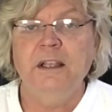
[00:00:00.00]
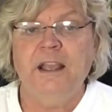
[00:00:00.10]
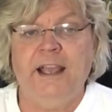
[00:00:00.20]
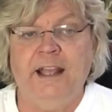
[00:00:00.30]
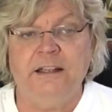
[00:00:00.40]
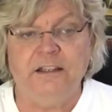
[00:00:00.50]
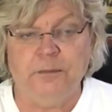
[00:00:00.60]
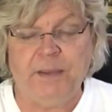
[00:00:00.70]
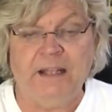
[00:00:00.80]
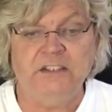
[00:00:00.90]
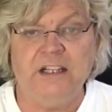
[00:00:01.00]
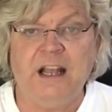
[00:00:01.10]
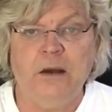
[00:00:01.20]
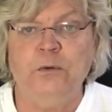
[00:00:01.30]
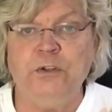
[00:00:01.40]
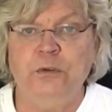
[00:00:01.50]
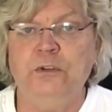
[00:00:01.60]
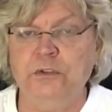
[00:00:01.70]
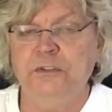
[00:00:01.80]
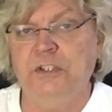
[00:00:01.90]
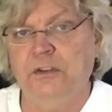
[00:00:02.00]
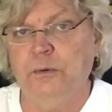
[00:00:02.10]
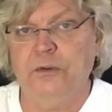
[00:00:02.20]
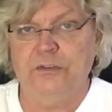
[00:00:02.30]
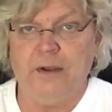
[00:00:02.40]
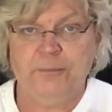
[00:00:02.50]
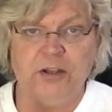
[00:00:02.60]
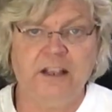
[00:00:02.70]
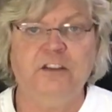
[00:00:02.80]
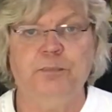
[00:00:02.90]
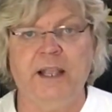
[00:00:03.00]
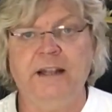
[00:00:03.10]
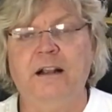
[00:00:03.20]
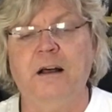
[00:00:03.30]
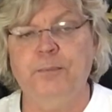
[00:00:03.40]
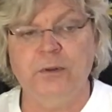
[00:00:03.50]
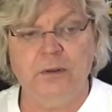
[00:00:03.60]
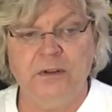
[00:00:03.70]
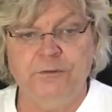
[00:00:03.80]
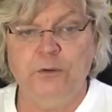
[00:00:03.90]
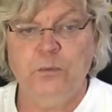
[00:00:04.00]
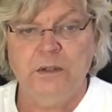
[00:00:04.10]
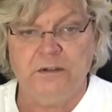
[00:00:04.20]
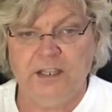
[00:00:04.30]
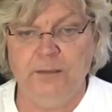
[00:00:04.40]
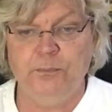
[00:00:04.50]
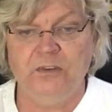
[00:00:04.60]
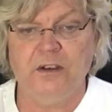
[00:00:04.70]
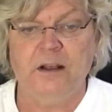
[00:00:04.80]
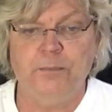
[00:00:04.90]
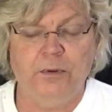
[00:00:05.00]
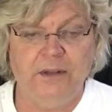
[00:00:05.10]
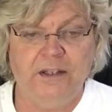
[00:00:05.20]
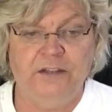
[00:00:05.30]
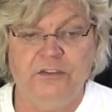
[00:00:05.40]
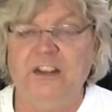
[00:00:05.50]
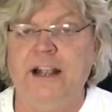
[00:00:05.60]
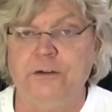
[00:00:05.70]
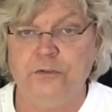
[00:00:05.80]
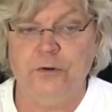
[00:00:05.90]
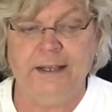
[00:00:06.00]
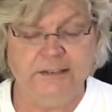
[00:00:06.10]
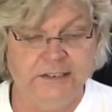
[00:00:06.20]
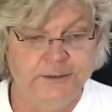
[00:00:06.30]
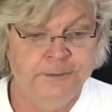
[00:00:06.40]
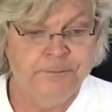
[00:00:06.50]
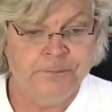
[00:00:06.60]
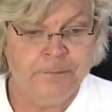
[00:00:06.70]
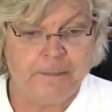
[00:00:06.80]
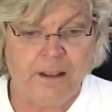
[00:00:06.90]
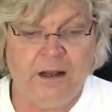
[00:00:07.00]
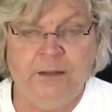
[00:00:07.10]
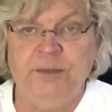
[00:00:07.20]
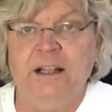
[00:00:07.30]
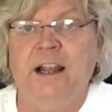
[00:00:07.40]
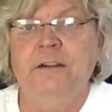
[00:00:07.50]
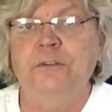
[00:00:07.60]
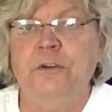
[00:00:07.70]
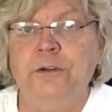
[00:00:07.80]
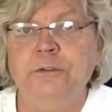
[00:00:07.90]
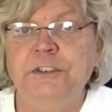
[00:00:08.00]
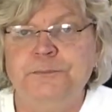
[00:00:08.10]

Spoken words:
and it depends on how you use the tool. So I'm going to explain a couple, if you will, tips, a couple insider tricks that I learned